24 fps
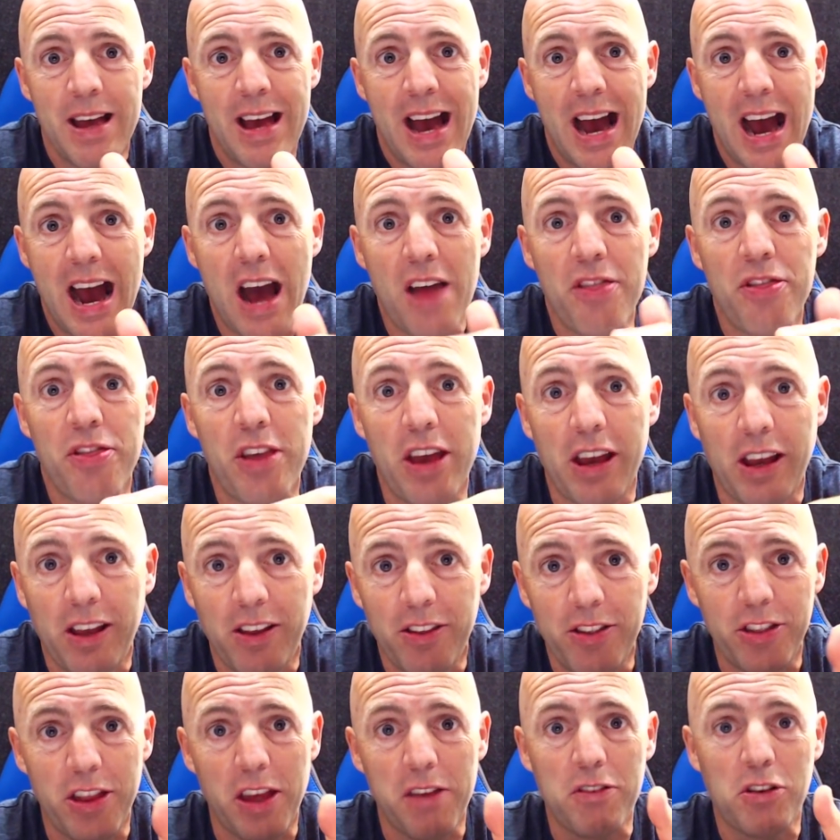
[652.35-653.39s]
And
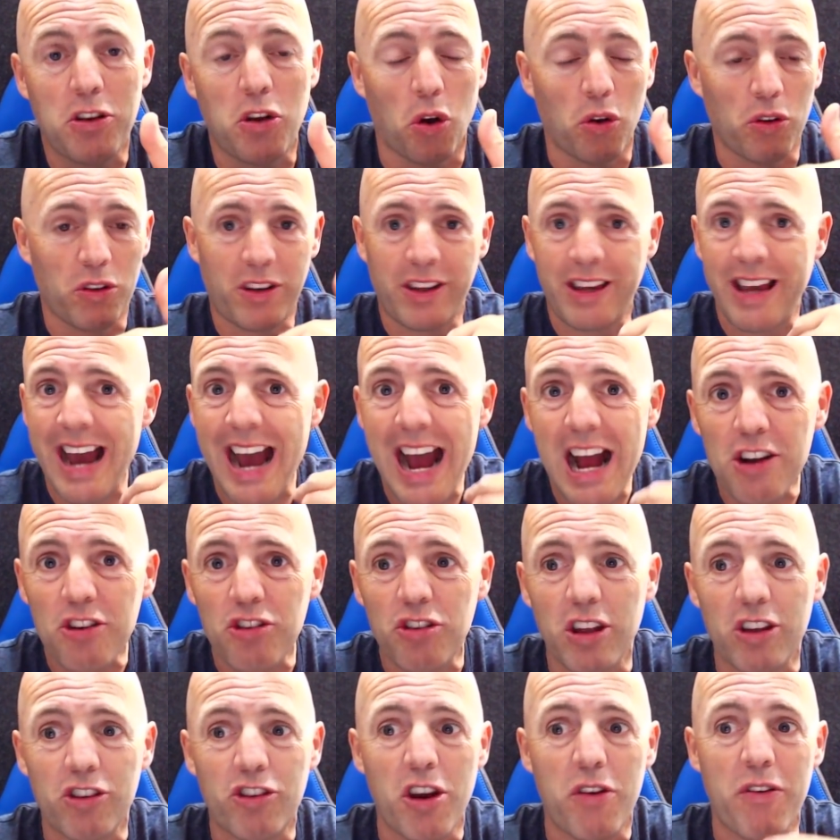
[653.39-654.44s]
they've got cash,
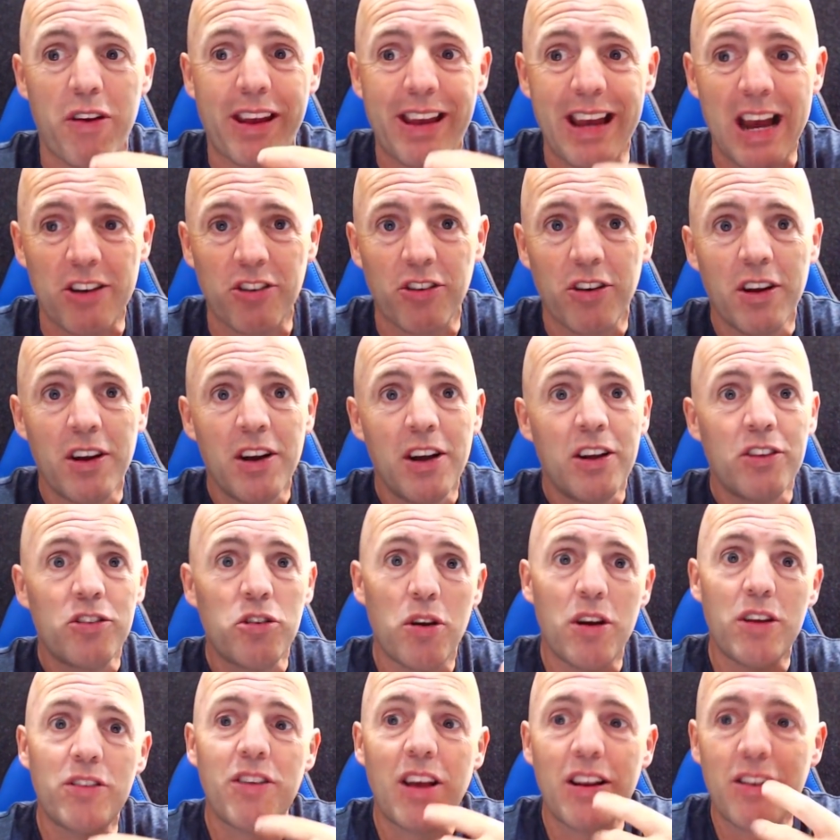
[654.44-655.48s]
they're generating cash. So
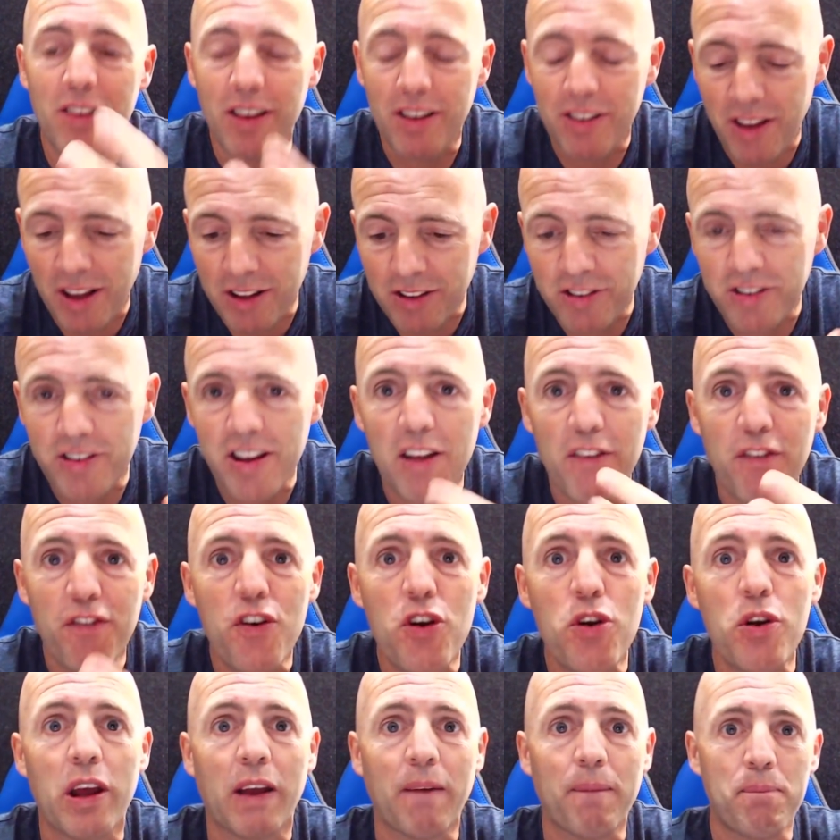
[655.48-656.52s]
it's
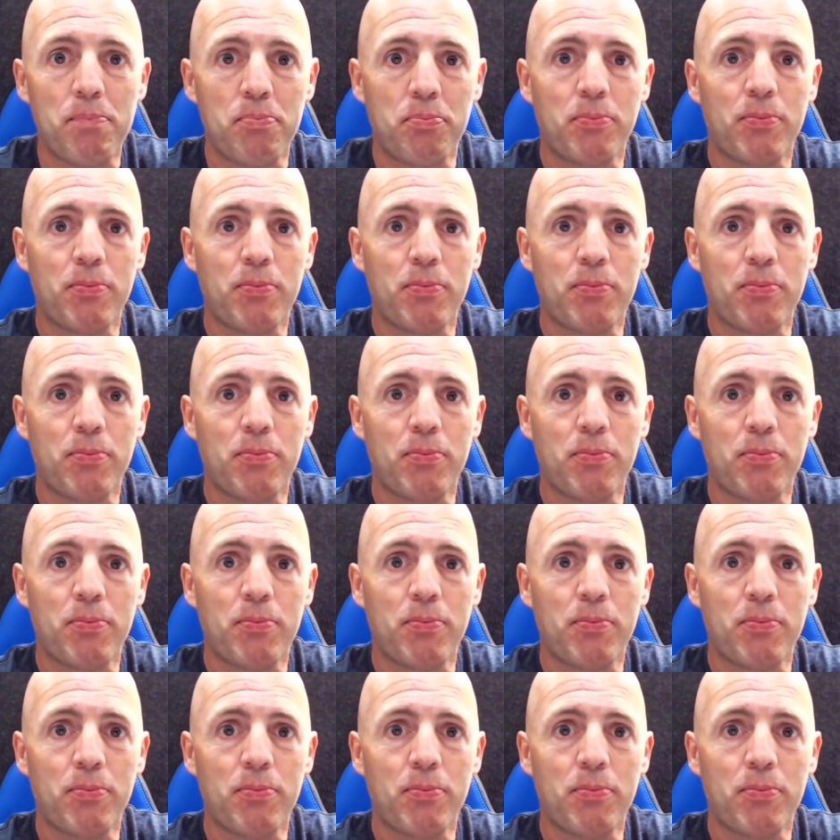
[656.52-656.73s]
self-fueling.